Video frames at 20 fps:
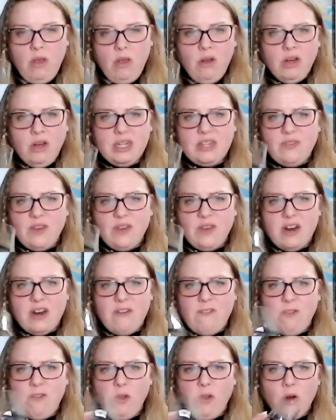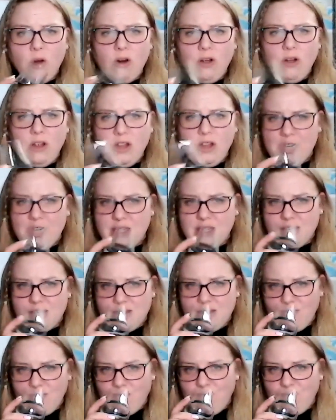Oh, it's and very floral.
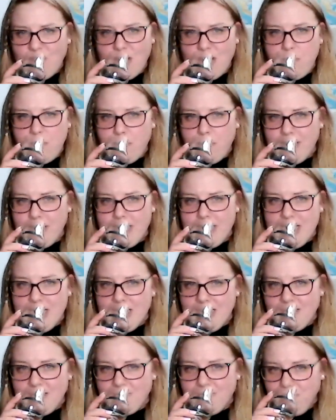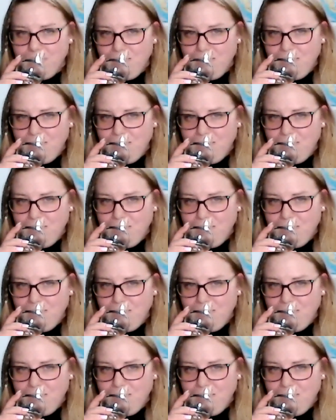It's very pretty and